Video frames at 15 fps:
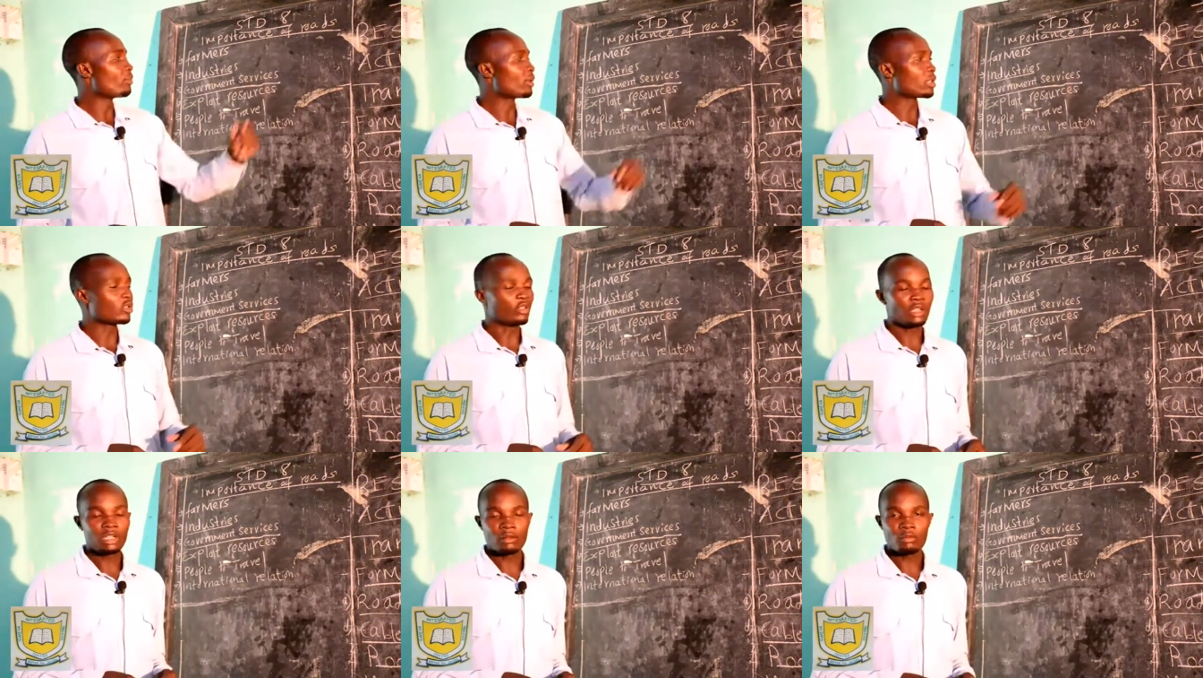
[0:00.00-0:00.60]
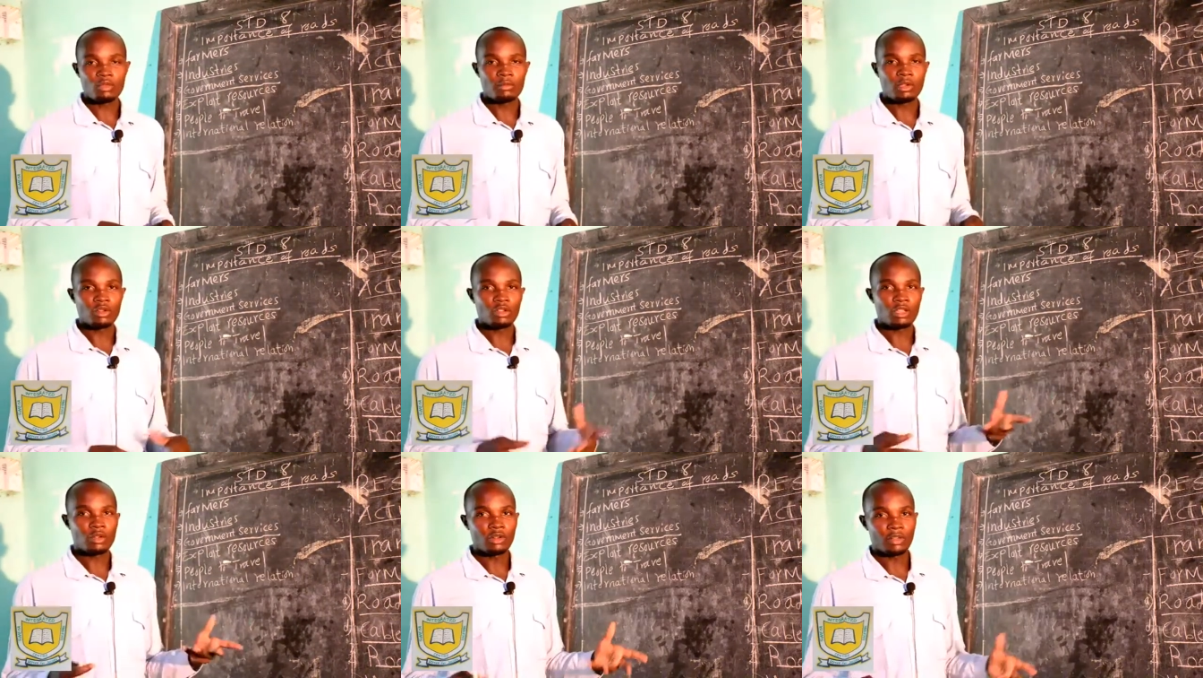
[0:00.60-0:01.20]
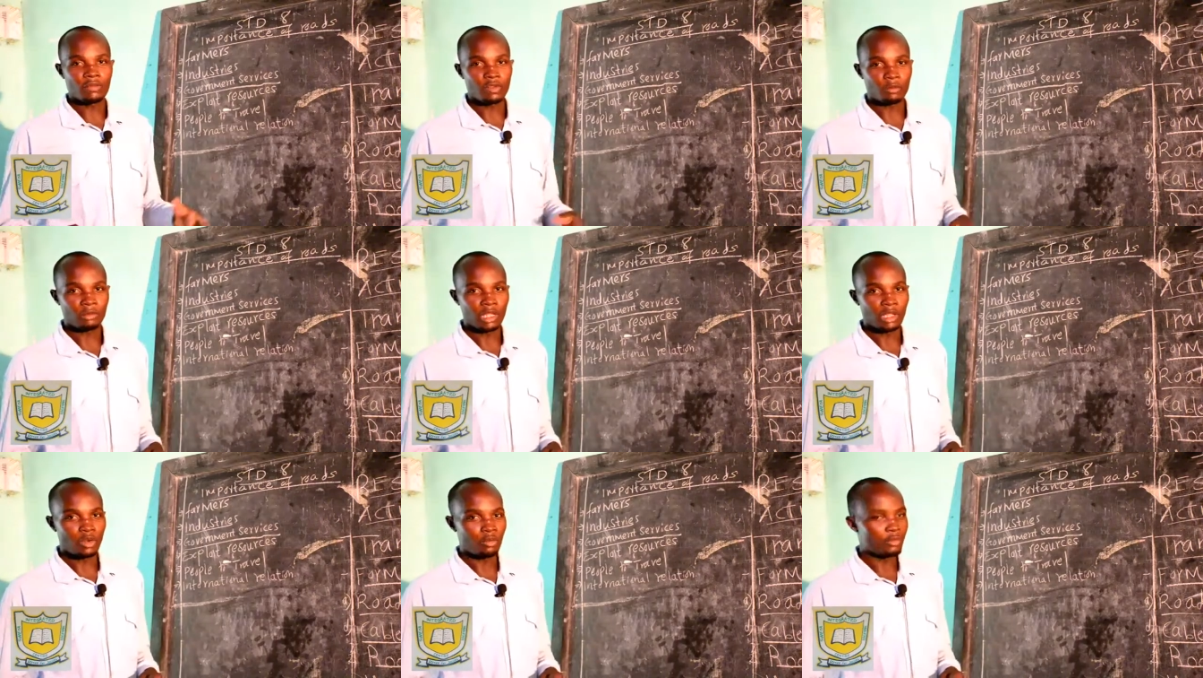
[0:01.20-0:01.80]
personnel moving all the way from
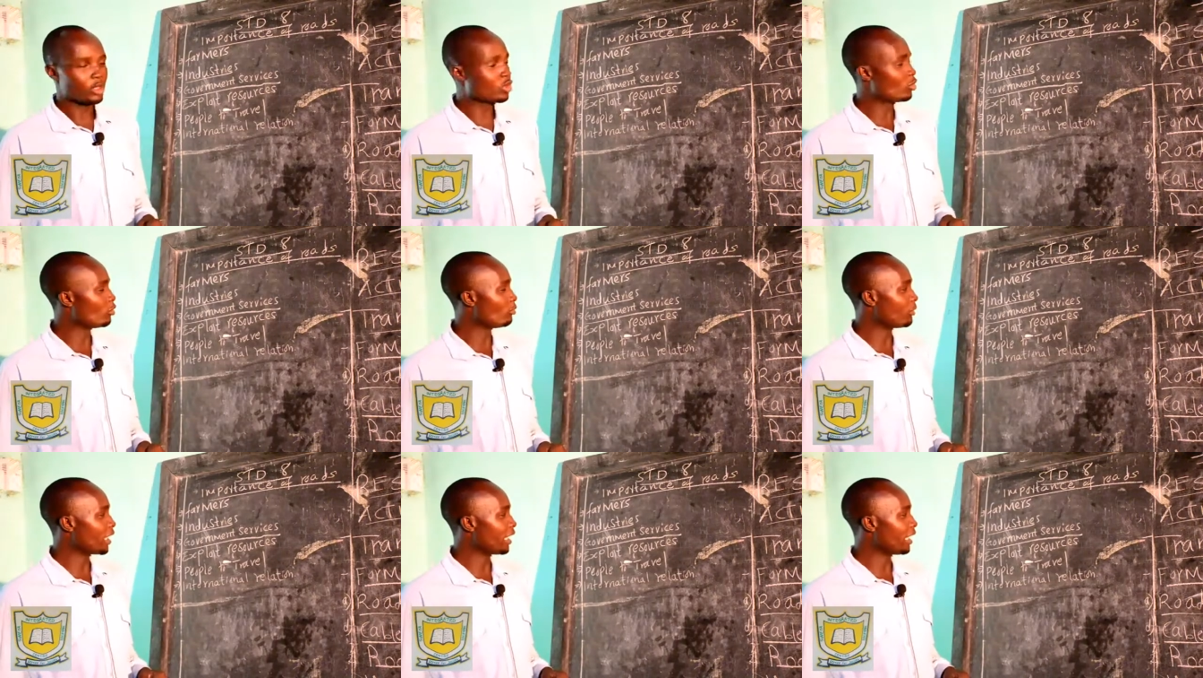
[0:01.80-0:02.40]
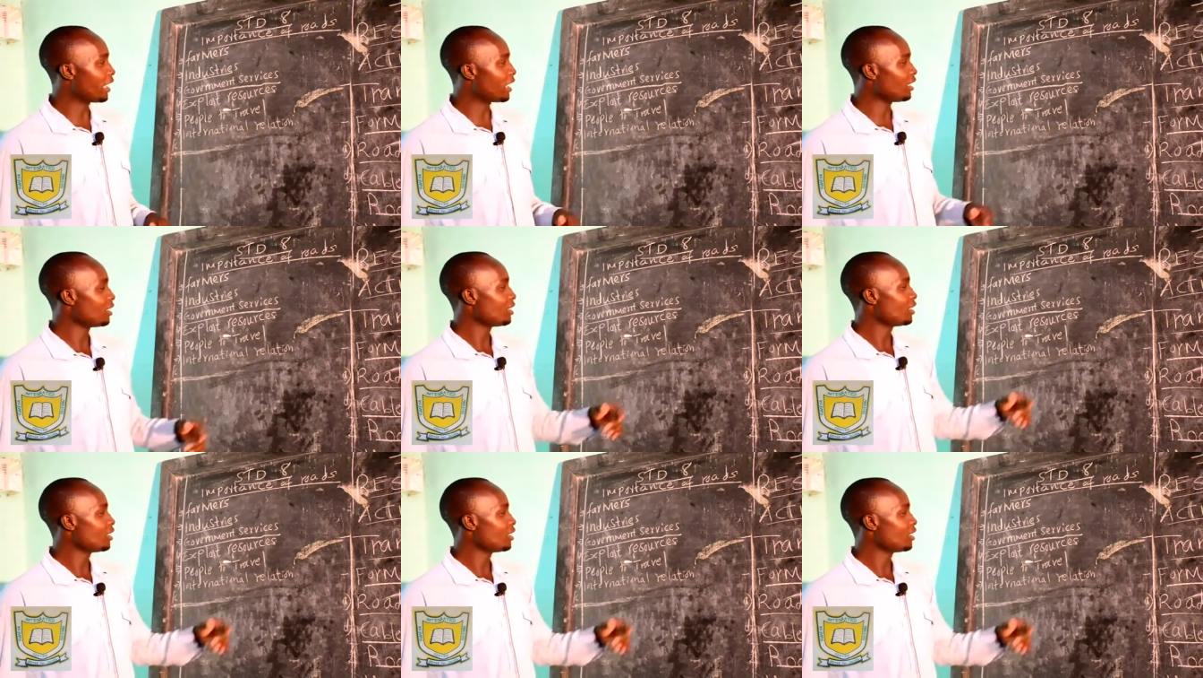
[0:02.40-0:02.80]
Nairobi to Mandera.